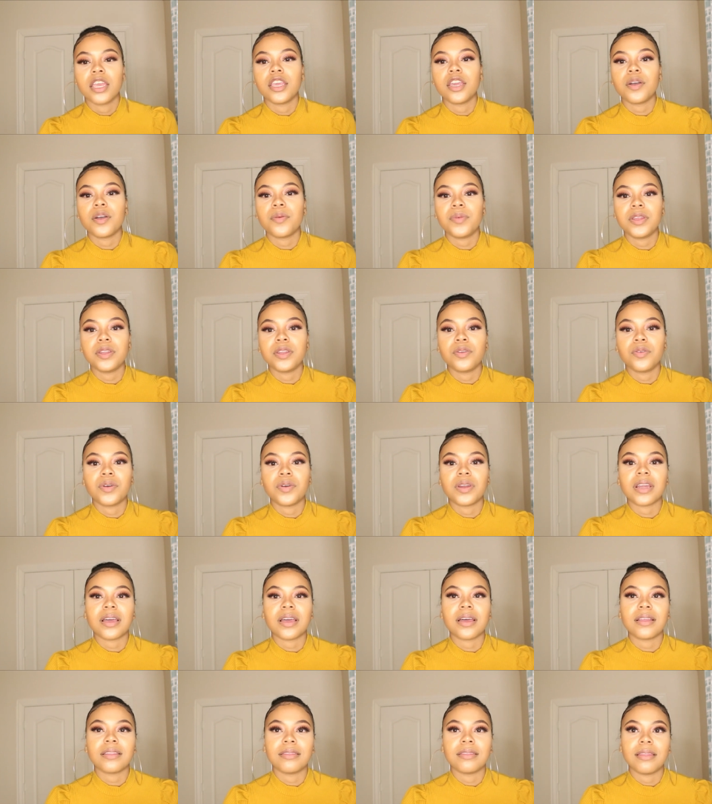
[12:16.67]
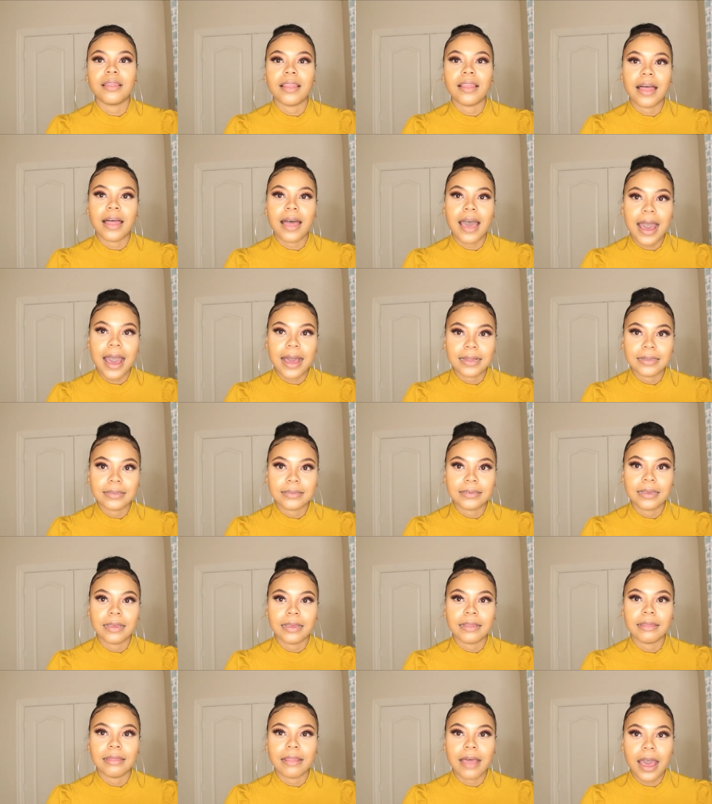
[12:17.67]
you'll be doing a lot
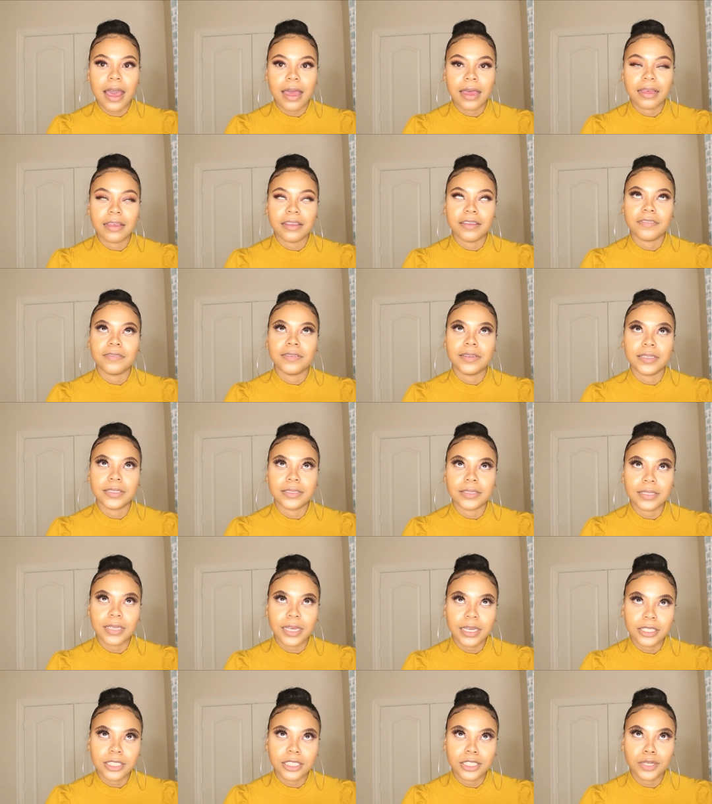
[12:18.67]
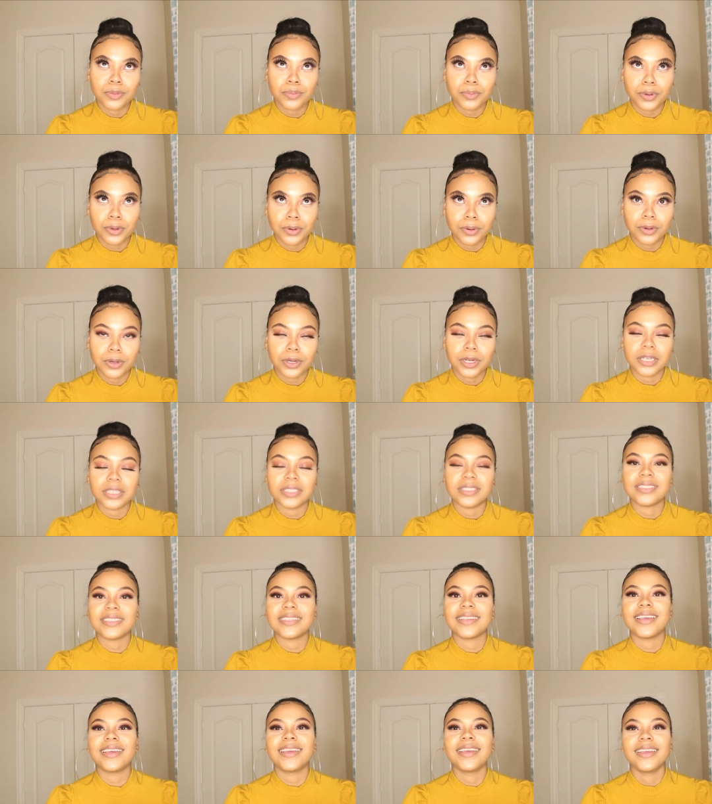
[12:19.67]
of discussion
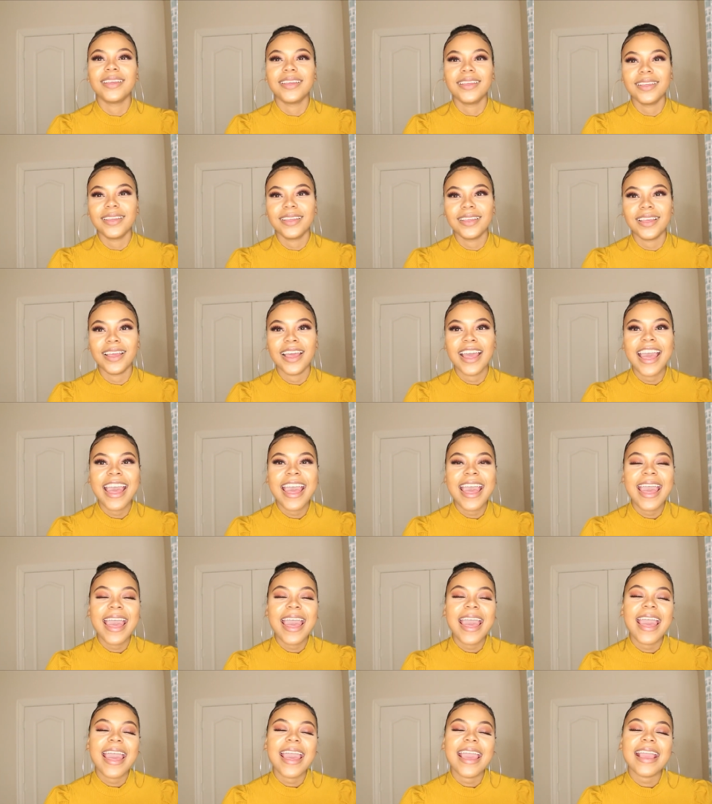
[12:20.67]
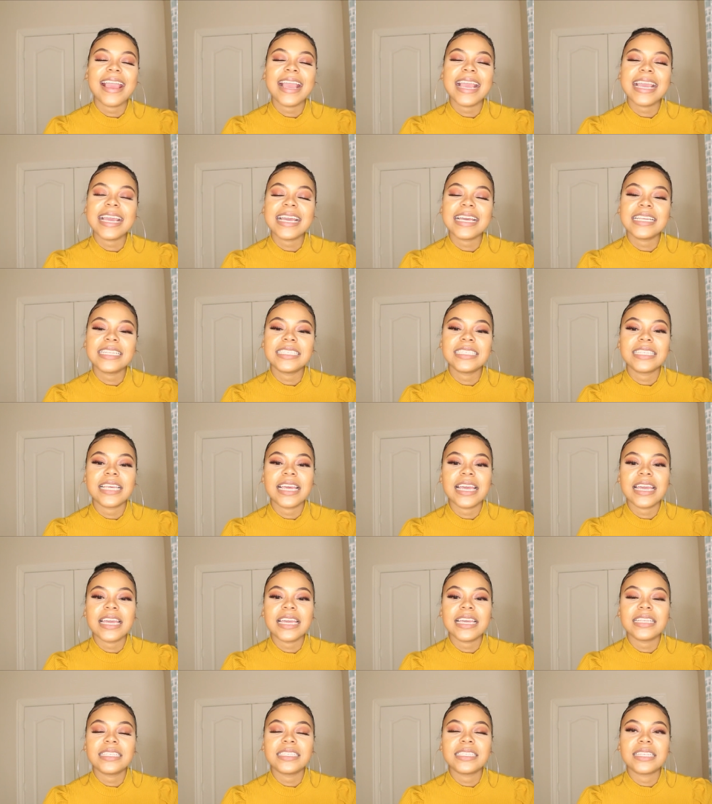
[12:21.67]
boards and
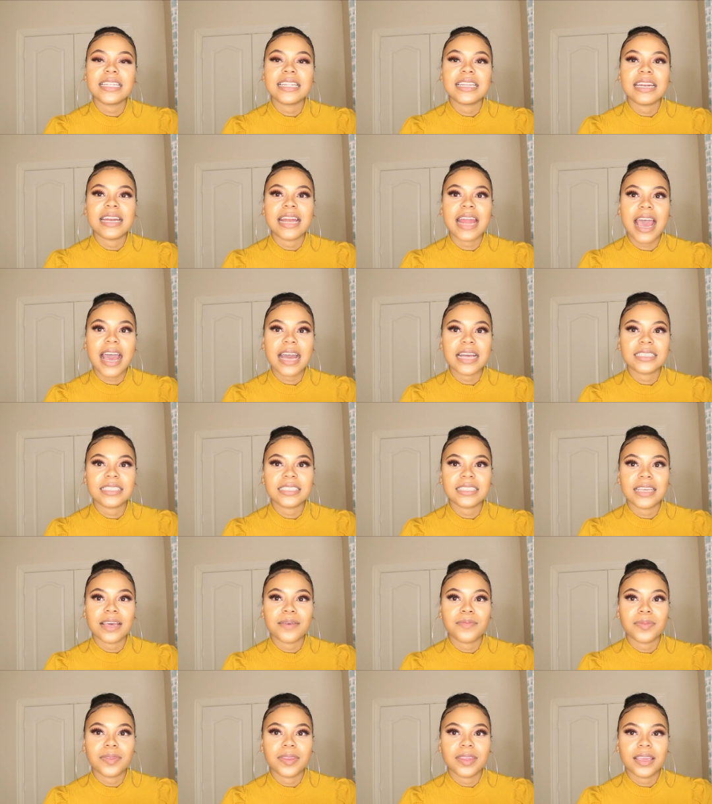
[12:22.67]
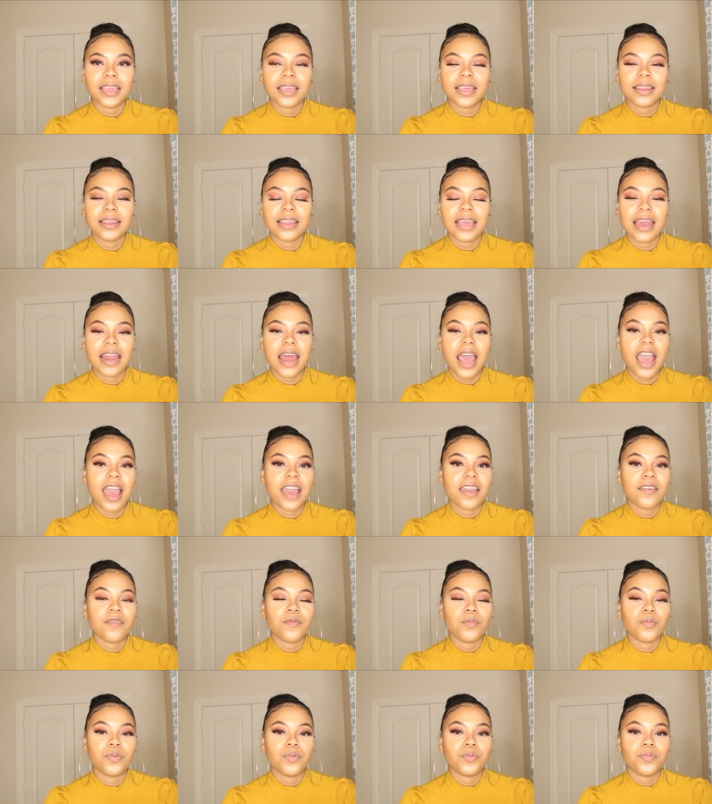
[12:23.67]
it's not something that
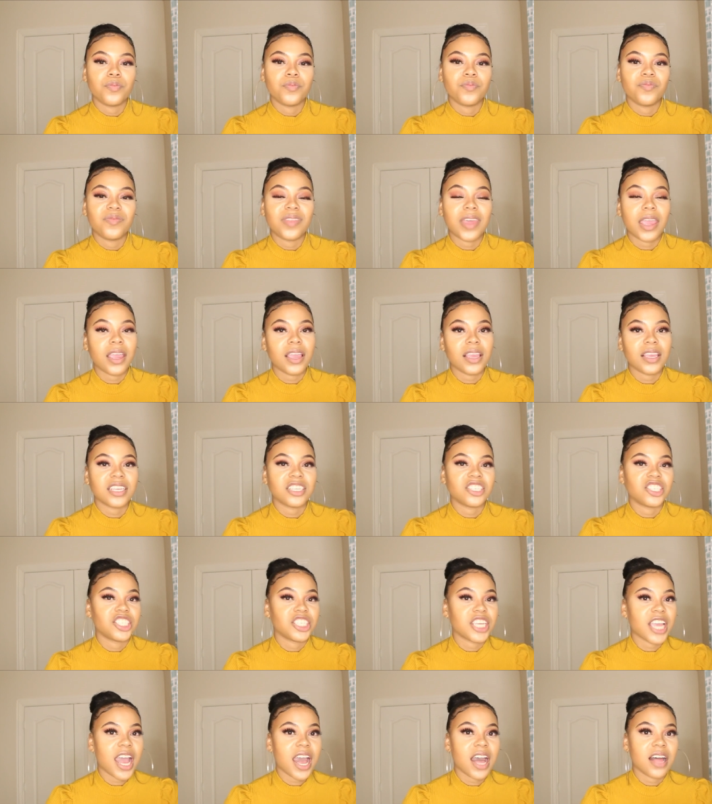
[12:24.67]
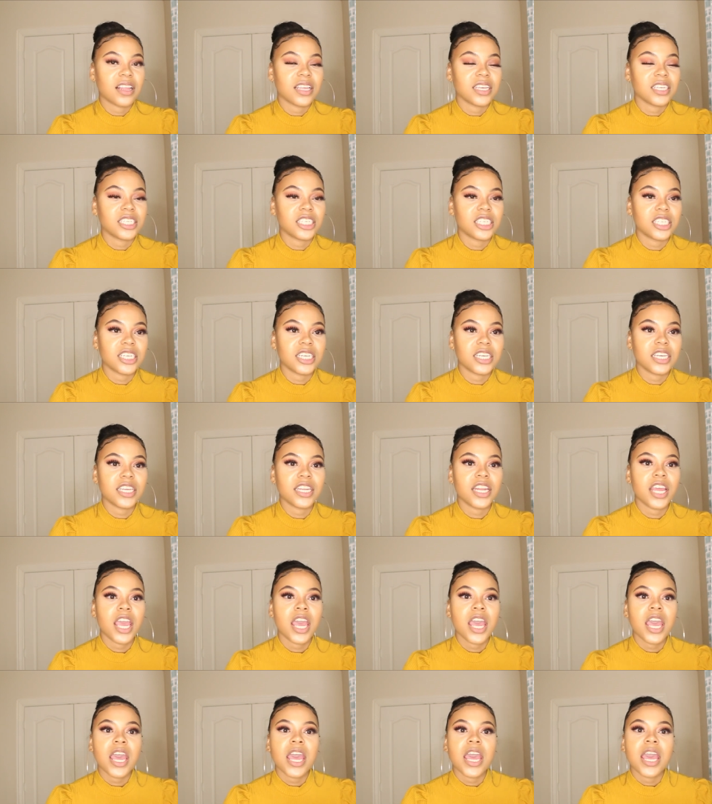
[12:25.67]
I think is challenging.
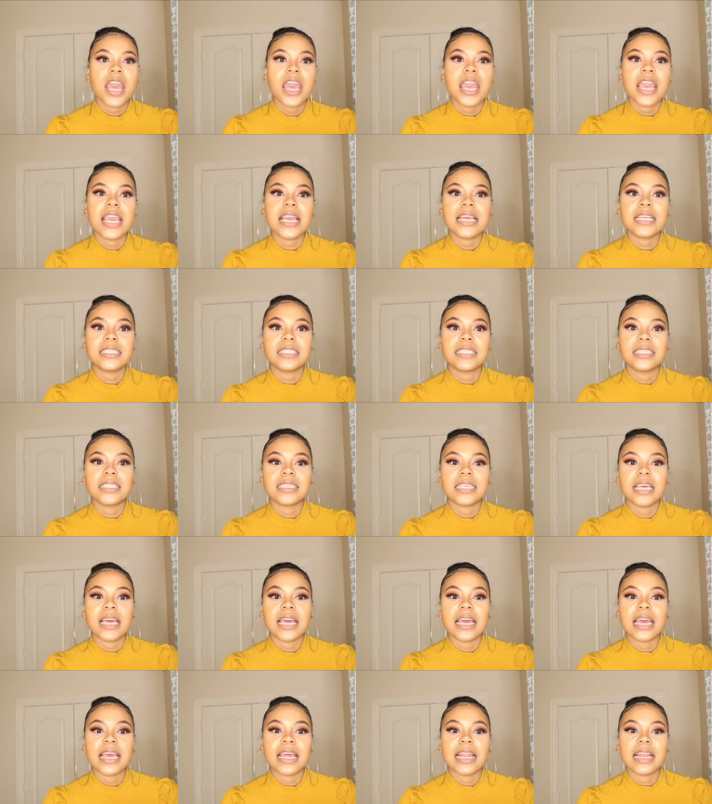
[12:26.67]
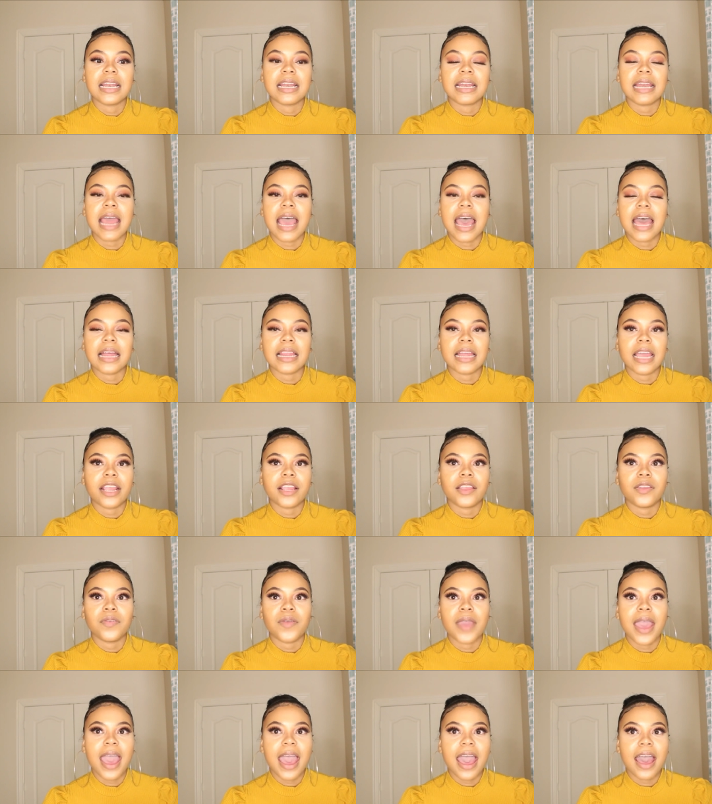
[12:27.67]
It's not like
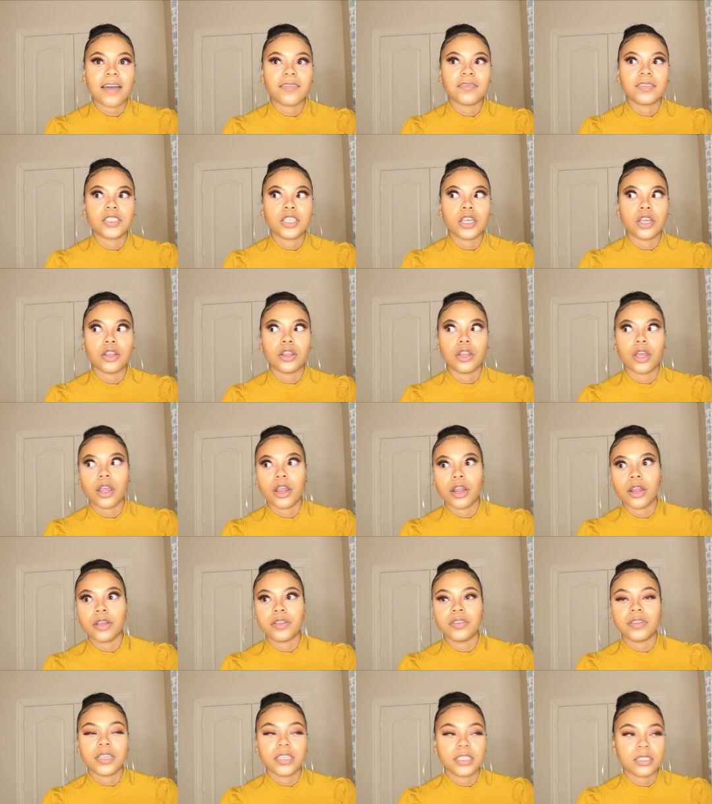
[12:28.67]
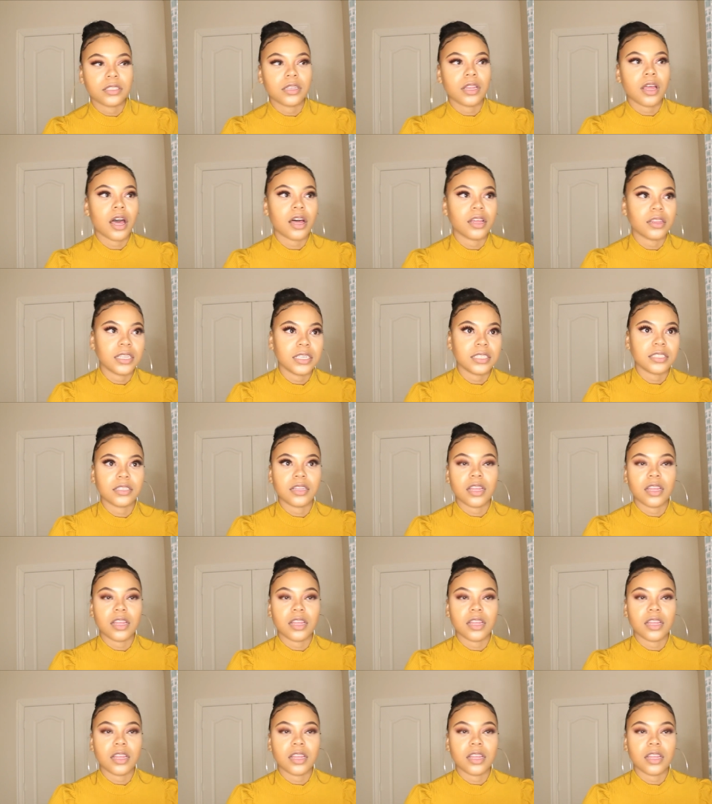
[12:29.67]
you have to learn this law